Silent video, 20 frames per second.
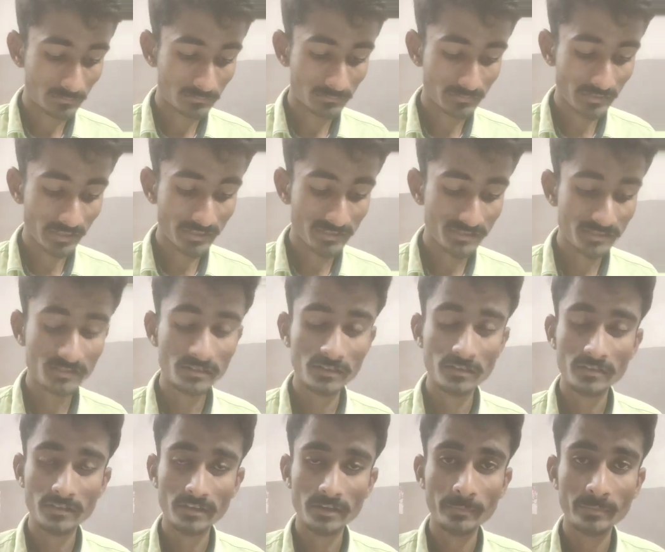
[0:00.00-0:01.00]
that is
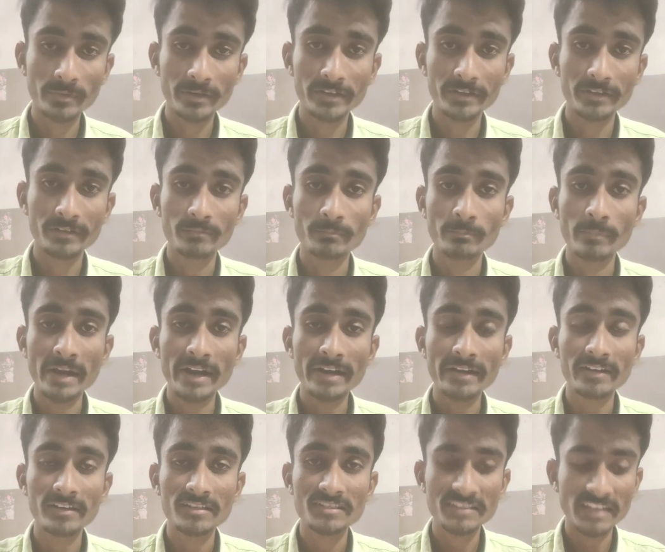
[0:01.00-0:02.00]
the MED,
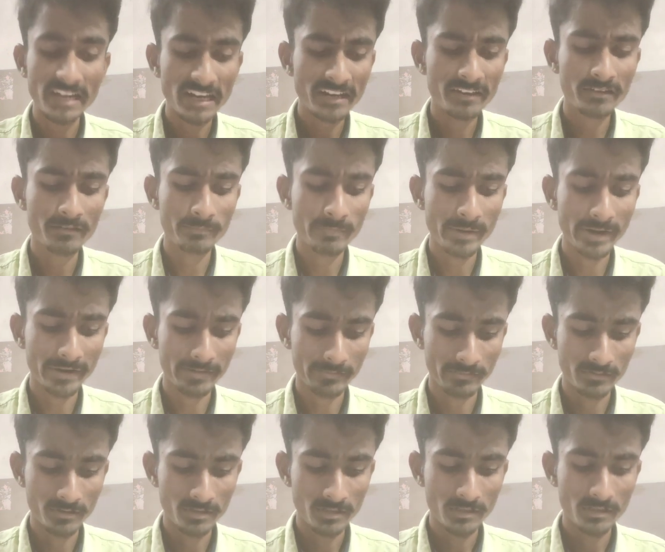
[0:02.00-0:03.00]
mad, sad and
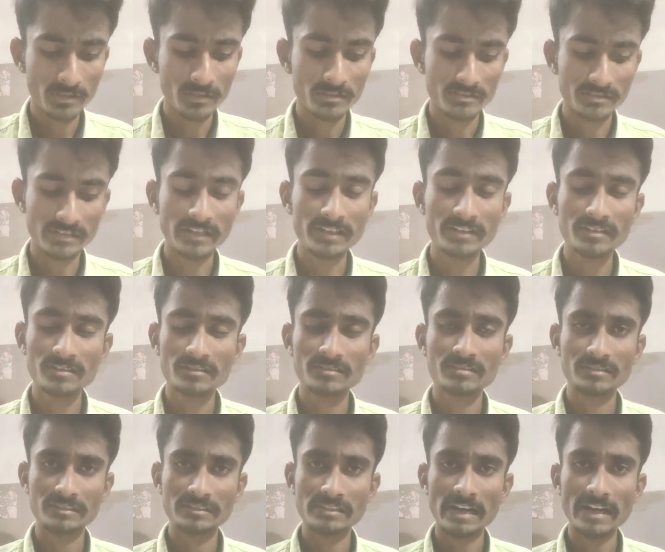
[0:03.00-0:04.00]
mad. Sad
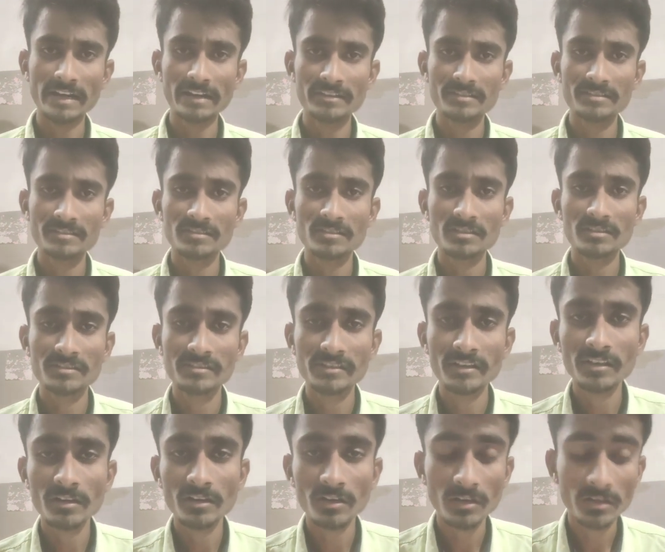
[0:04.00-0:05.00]
is the
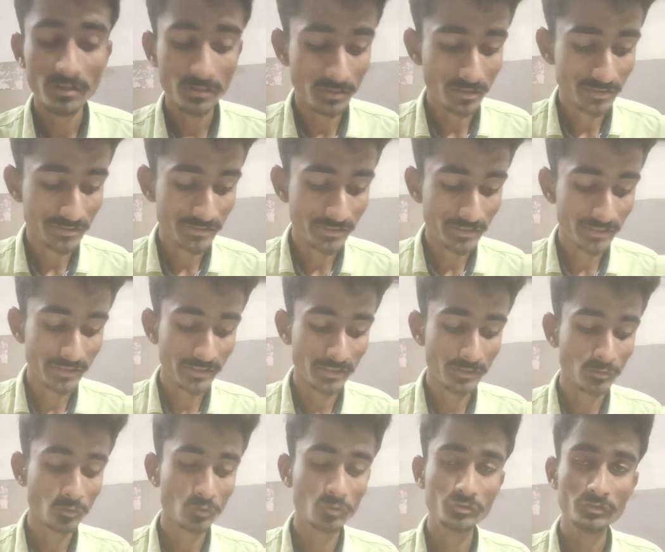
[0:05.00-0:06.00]
single
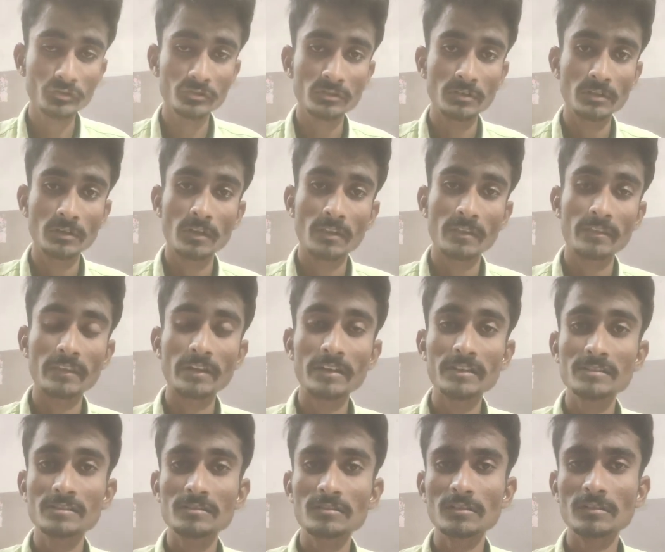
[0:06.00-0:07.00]
ascending dose, that
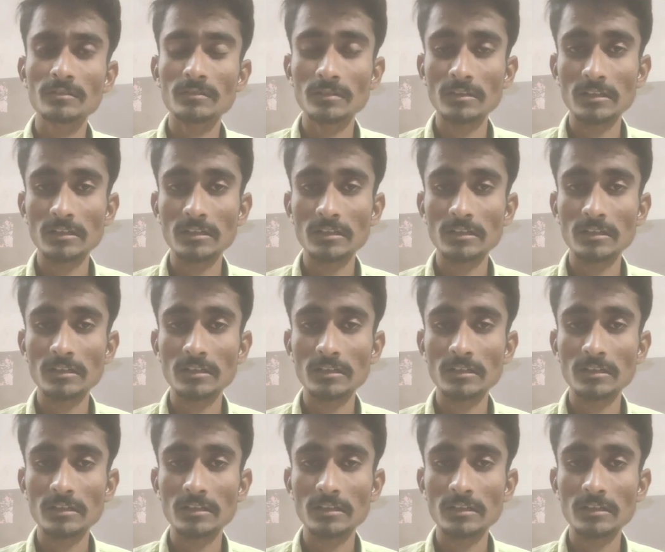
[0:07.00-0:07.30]
is the